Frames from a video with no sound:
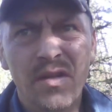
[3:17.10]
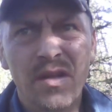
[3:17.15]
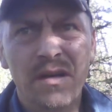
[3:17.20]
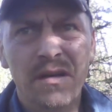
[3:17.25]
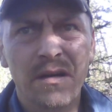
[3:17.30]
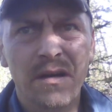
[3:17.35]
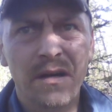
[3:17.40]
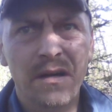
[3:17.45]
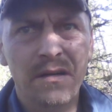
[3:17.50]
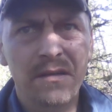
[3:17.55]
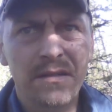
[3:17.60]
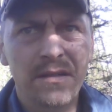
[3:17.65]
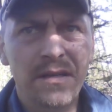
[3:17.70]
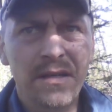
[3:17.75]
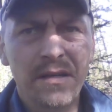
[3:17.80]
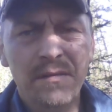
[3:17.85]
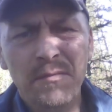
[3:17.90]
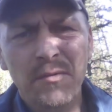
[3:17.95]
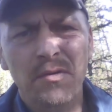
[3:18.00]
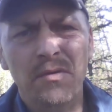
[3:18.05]
uh,
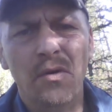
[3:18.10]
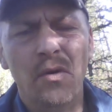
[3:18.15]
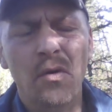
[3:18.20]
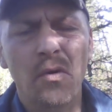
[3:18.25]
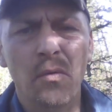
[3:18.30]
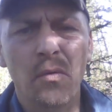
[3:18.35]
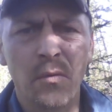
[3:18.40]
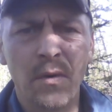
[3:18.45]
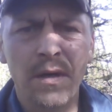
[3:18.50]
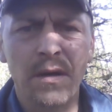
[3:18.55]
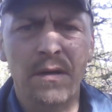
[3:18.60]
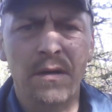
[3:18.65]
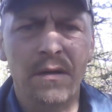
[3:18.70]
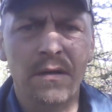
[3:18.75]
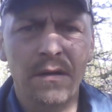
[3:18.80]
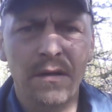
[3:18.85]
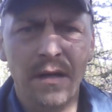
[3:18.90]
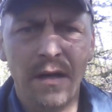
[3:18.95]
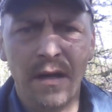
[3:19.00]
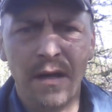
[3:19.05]
damn near the whole winter
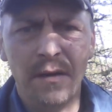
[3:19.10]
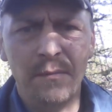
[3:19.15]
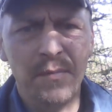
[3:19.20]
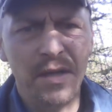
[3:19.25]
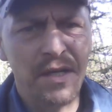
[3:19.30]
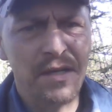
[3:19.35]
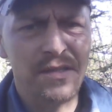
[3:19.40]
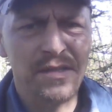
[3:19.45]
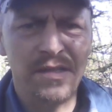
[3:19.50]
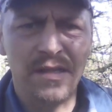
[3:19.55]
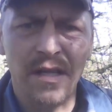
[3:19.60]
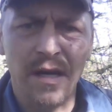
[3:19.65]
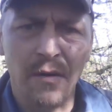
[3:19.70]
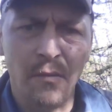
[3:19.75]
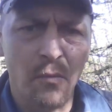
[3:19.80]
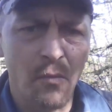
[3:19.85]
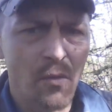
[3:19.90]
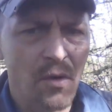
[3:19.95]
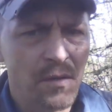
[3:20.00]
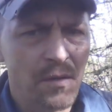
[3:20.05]
uh, because of that
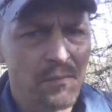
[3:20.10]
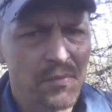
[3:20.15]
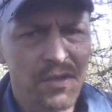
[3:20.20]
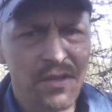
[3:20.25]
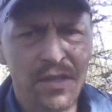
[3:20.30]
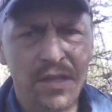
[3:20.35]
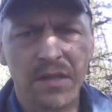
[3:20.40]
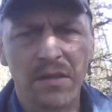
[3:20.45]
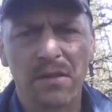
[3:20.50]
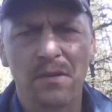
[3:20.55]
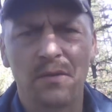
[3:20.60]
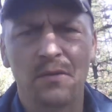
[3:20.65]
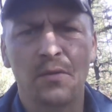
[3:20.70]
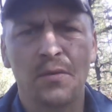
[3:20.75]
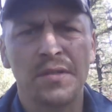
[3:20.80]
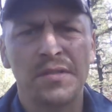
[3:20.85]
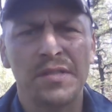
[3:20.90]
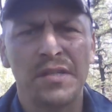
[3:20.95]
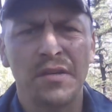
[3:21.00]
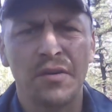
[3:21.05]
one particular
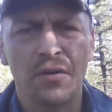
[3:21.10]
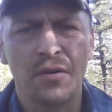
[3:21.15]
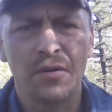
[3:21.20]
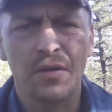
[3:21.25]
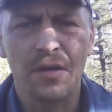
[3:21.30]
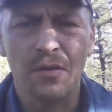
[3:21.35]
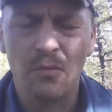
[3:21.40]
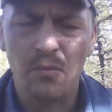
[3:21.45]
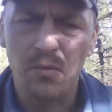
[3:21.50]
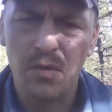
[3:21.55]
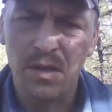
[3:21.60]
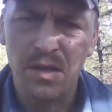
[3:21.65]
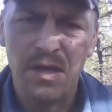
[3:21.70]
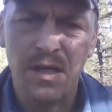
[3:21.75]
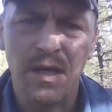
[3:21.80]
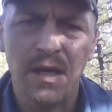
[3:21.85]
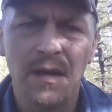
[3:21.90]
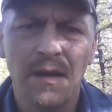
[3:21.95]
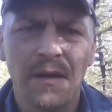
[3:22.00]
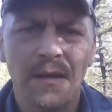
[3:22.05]
noise he heard. It
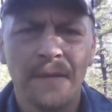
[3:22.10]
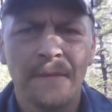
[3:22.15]
really,